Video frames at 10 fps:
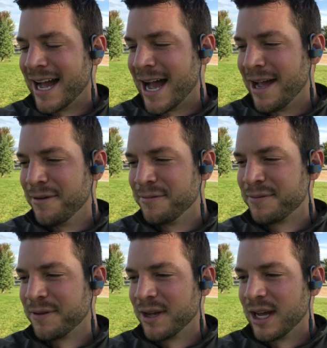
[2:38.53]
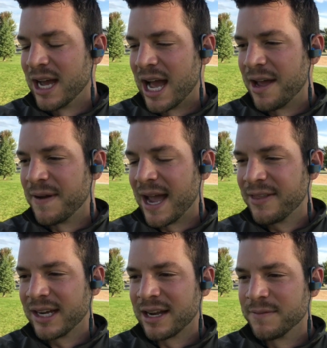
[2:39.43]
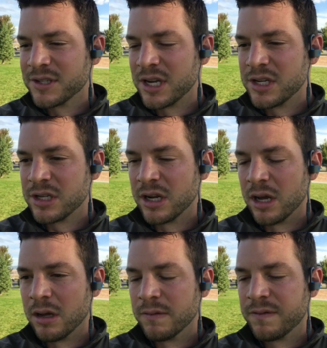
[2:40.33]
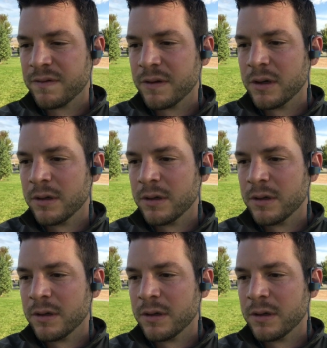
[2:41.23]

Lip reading: I've had that conversation of,